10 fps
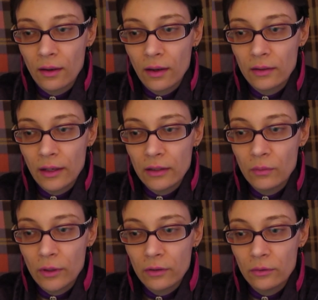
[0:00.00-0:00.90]
and
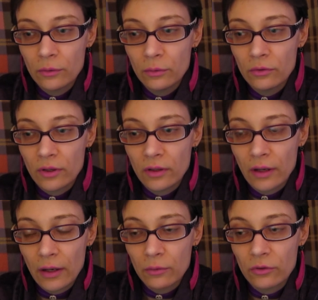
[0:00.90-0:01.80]
anyone who's an
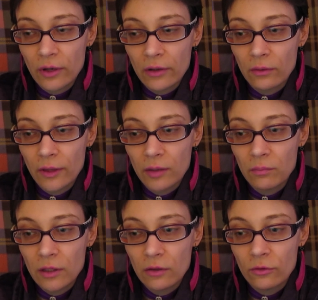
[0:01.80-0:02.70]
outsider like
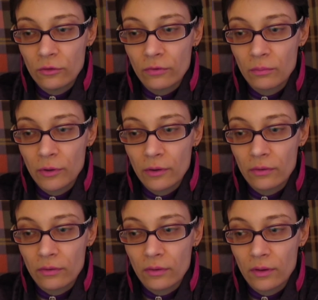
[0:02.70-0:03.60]
me just from
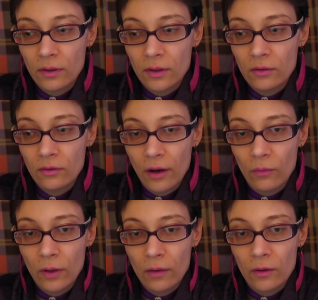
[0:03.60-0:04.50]
birth is
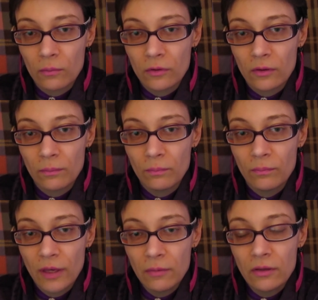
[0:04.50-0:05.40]
not welcomed.
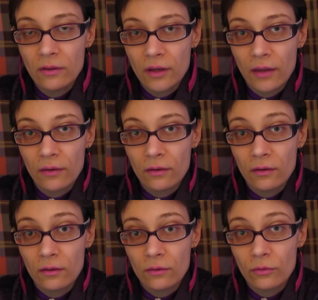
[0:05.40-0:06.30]
Maybe
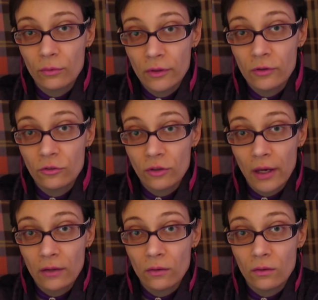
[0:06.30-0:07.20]
together, through this
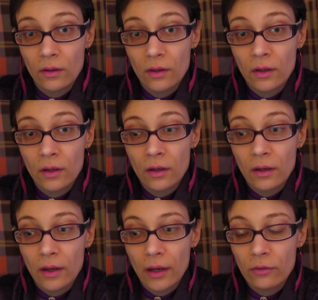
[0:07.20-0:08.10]
channel,
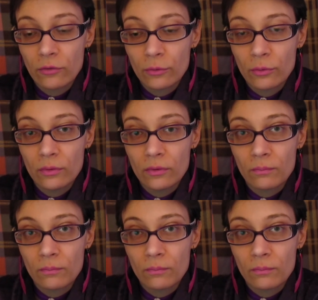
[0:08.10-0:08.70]
and through